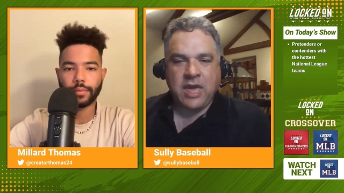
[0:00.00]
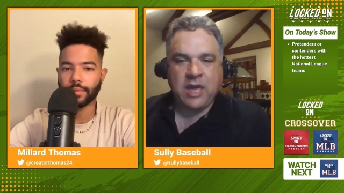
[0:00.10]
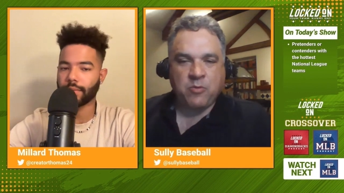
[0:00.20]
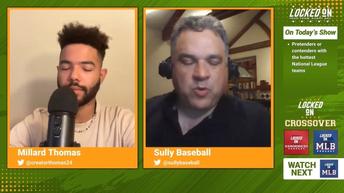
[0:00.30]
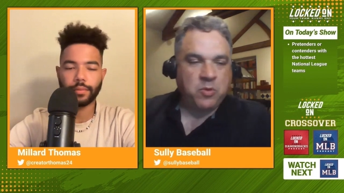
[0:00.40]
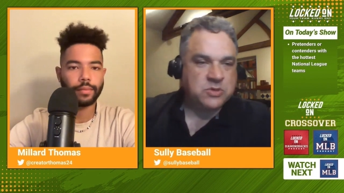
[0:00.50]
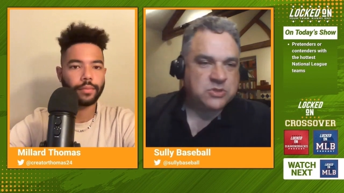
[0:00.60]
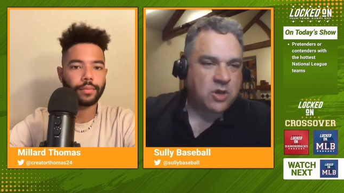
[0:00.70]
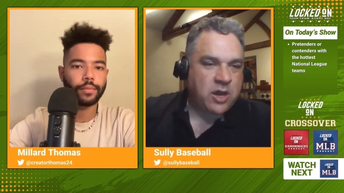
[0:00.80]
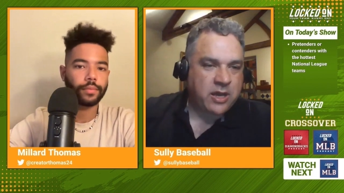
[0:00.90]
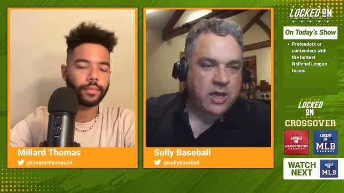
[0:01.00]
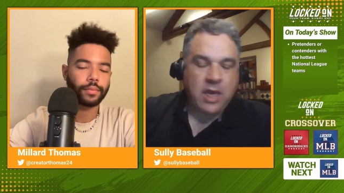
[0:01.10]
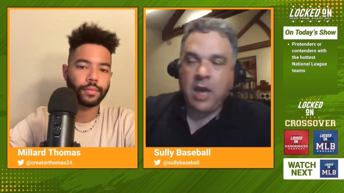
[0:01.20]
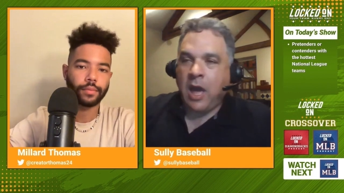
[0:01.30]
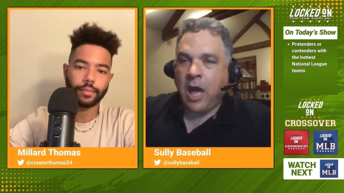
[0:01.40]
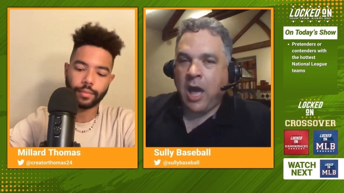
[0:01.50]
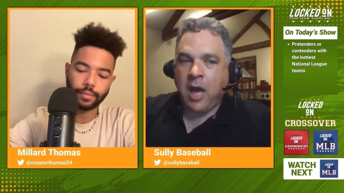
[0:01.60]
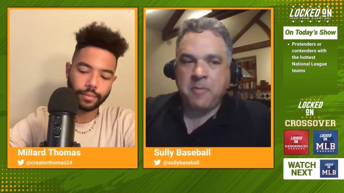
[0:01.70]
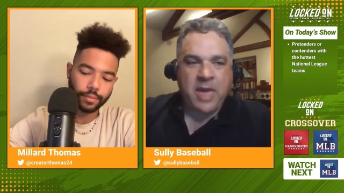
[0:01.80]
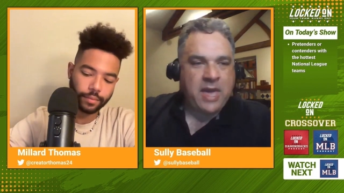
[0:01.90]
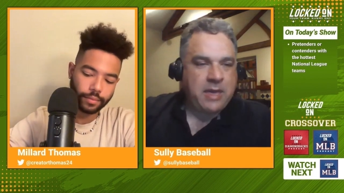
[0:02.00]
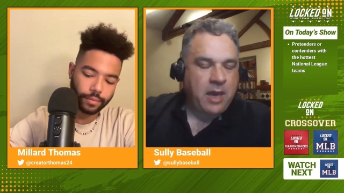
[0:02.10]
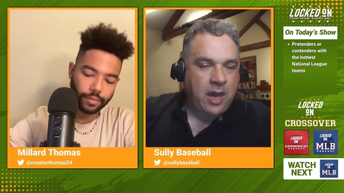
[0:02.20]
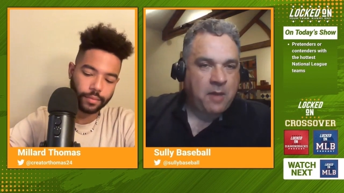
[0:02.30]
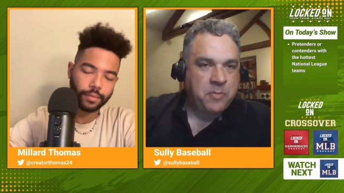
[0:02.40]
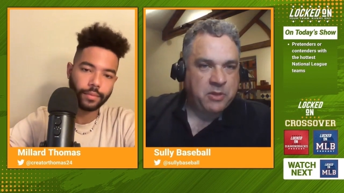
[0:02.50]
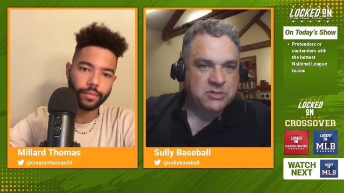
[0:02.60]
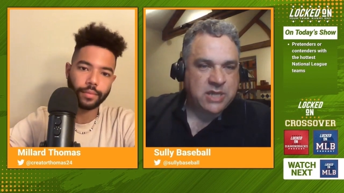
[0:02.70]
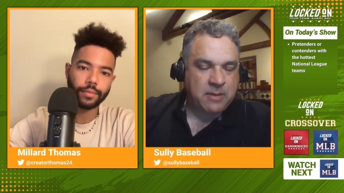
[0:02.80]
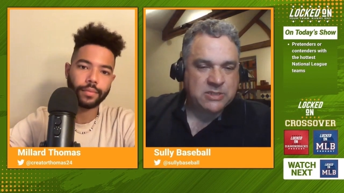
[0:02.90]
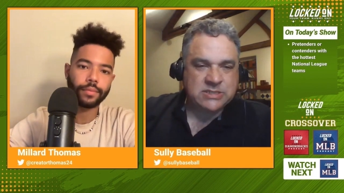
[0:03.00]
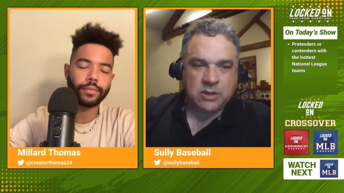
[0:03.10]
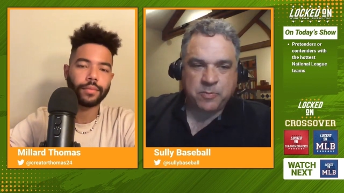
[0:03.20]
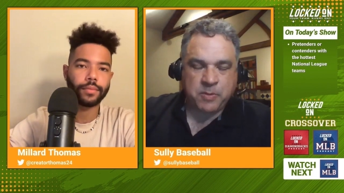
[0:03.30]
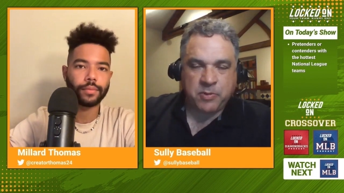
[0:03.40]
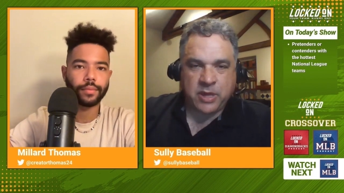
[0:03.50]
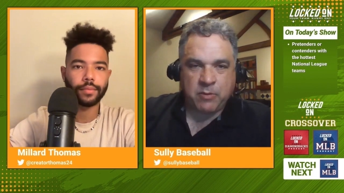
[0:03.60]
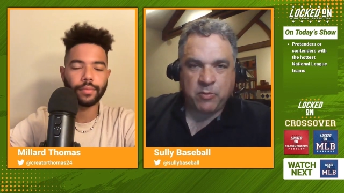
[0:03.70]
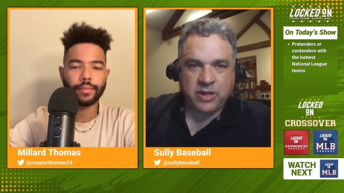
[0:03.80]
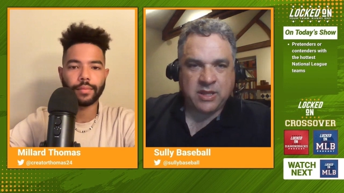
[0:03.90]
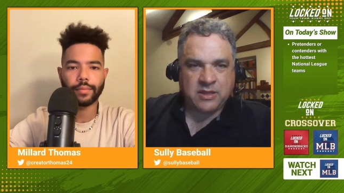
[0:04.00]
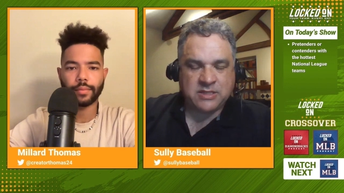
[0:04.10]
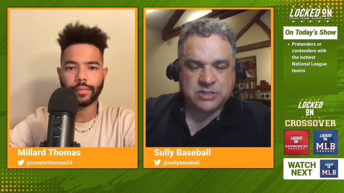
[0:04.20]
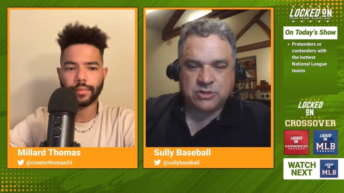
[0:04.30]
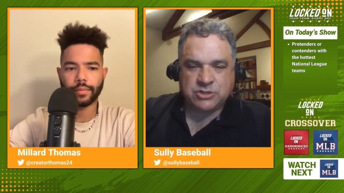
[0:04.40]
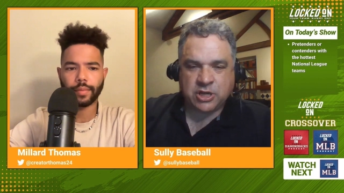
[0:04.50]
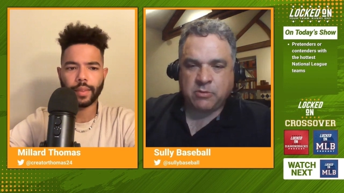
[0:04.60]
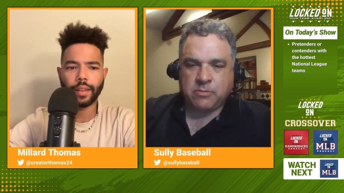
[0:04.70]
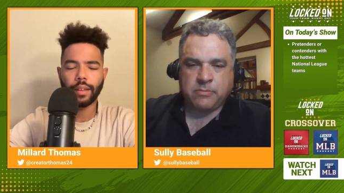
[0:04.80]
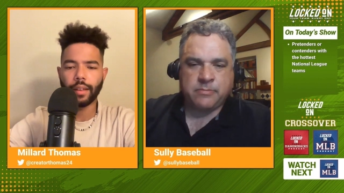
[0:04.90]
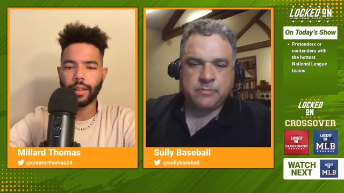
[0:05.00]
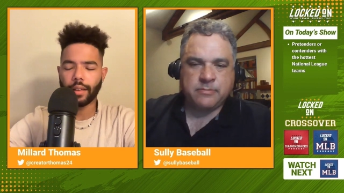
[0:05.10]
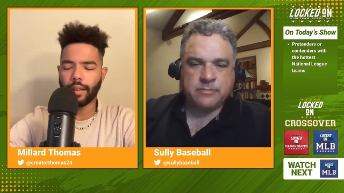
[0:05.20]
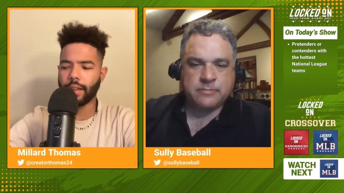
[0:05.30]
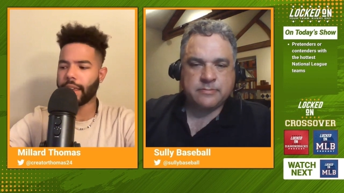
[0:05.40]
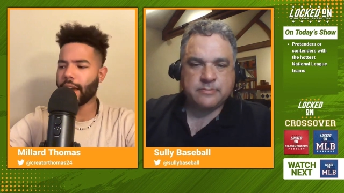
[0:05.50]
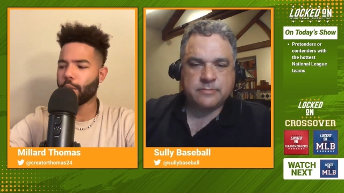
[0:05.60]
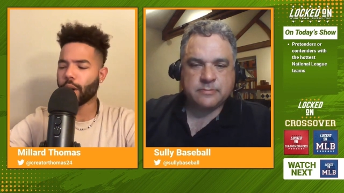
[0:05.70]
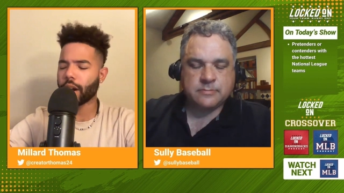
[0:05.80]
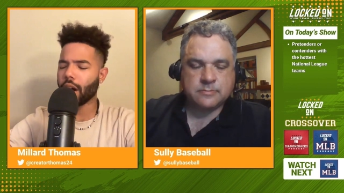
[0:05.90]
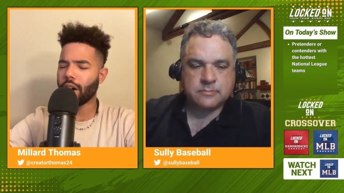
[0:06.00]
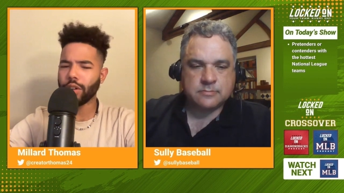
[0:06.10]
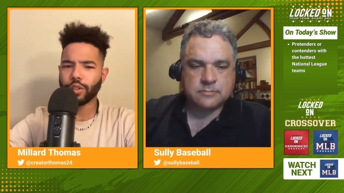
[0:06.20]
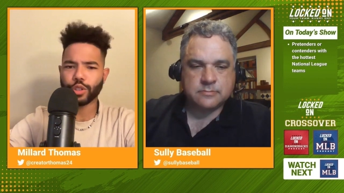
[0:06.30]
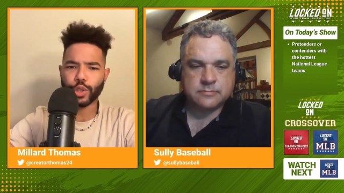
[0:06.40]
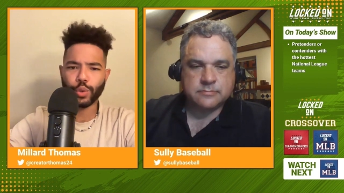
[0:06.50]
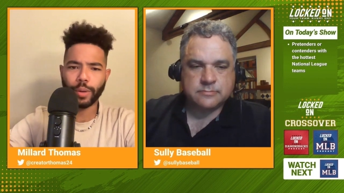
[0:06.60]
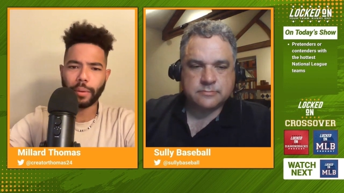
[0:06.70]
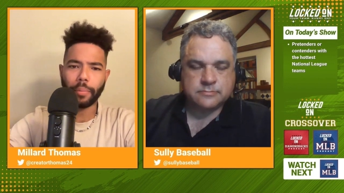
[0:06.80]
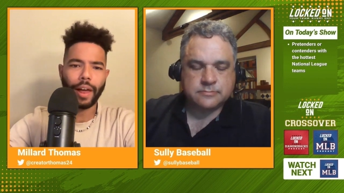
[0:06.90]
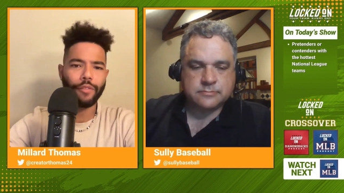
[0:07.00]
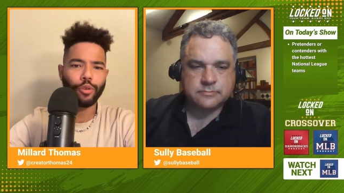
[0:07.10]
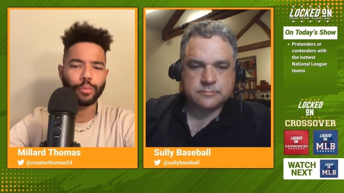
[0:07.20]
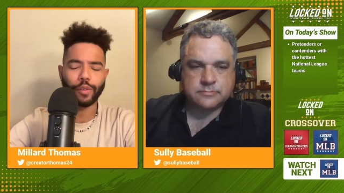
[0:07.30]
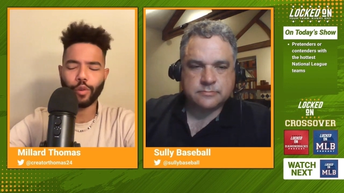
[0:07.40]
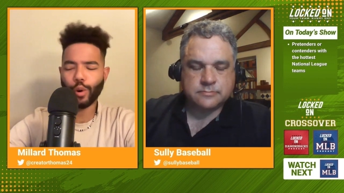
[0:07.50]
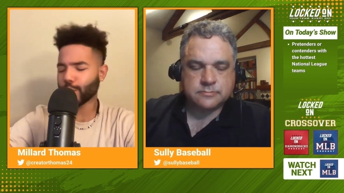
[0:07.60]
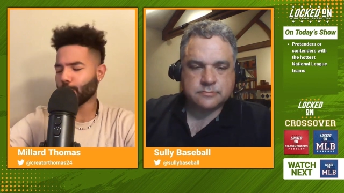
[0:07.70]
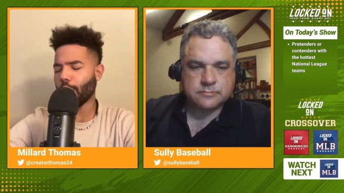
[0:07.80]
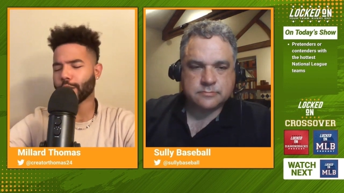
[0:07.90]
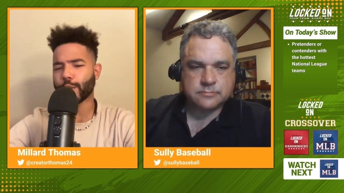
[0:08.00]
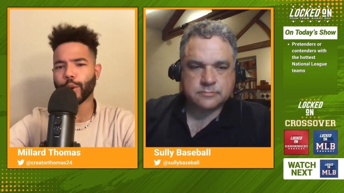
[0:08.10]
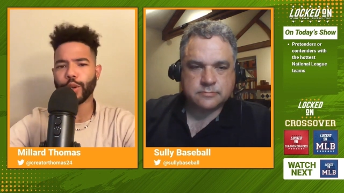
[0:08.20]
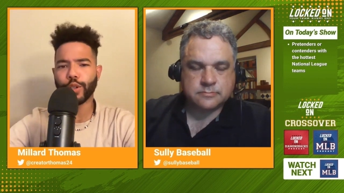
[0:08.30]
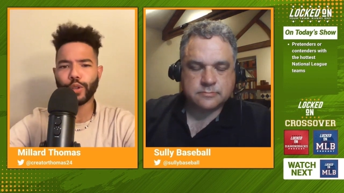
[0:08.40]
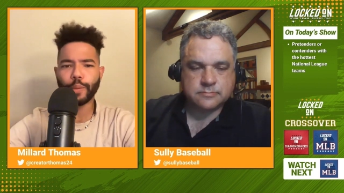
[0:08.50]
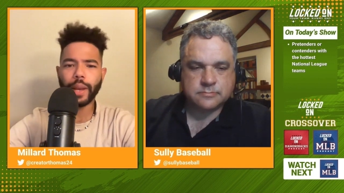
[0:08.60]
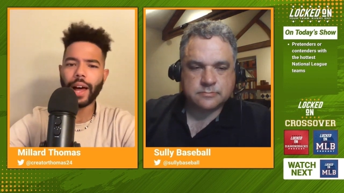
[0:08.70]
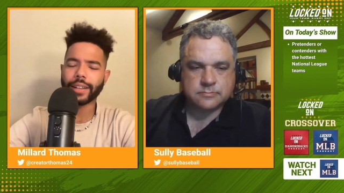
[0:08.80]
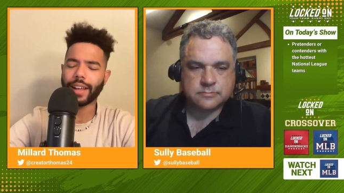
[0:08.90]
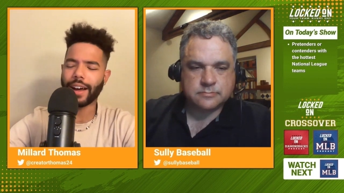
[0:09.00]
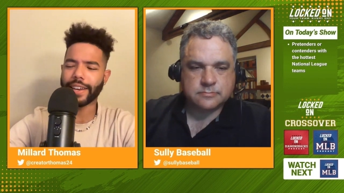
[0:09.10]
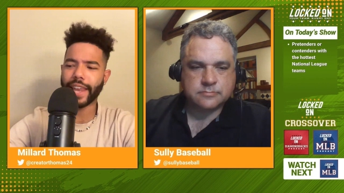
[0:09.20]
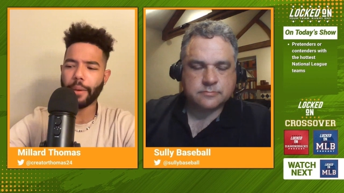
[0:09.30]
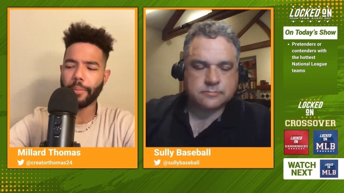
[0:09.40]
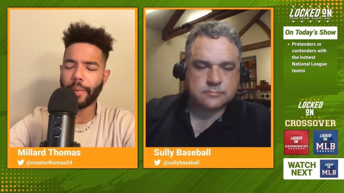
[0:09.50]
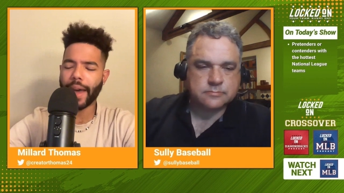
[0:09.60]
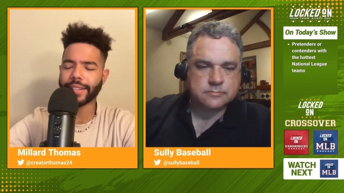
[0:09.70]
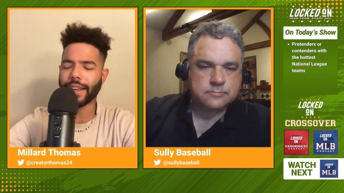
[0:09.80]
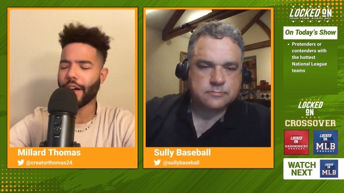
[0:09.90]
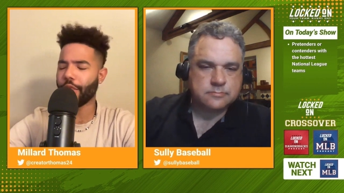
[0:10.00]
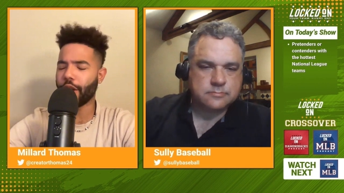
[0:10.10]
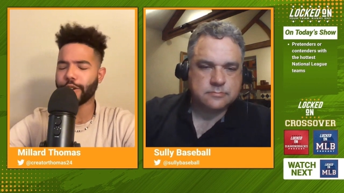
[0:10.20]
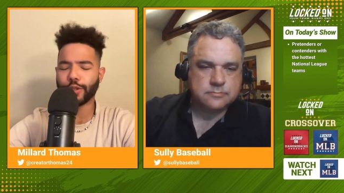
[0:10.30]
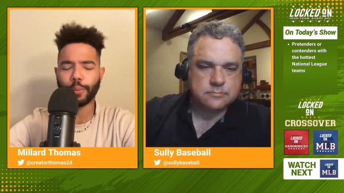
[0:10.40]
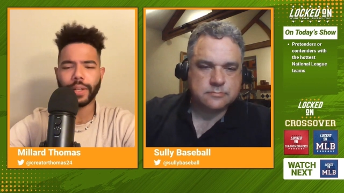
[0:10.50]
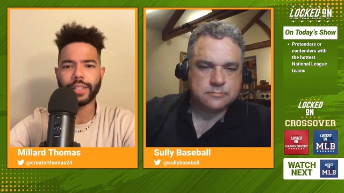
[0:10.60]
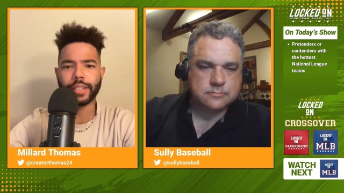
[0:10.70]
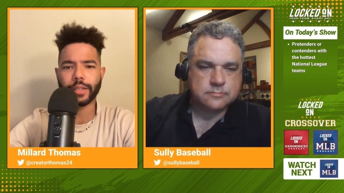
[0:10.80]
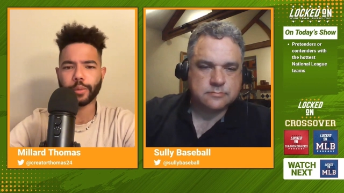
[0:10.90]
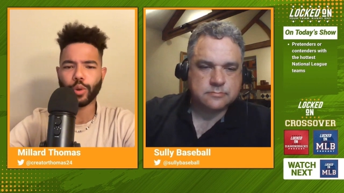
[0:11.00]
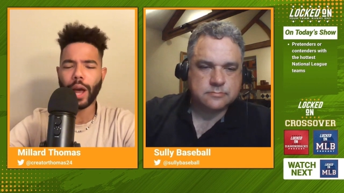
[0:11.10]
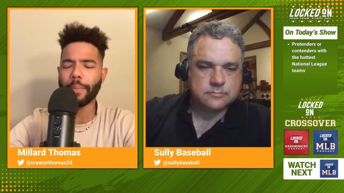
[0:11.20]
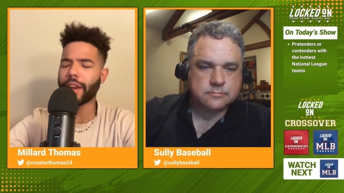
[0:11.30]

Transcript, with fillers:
Speaker 1: and we will talk. Um, hey, uh, Millard Thomas, tell people again where they can listen to your show.
Speaker 2: Yeah, we're on all your streaming platforms, of course. We're also on YouTube, Locked On Diamondbacks on there, so please hit subscribe.